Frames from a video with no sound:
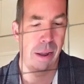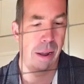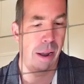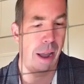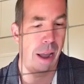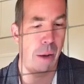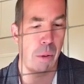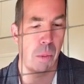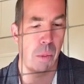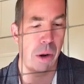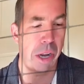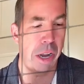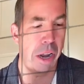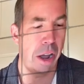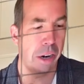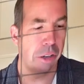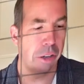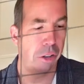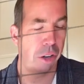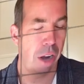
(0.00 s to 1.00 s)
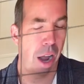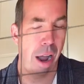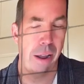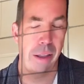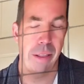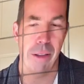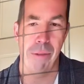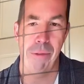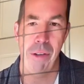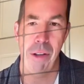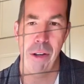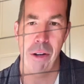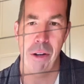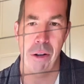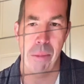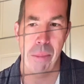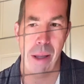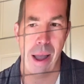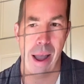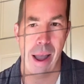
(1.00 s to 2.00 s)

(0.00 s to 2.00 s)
hey, we're working on a shot in the film,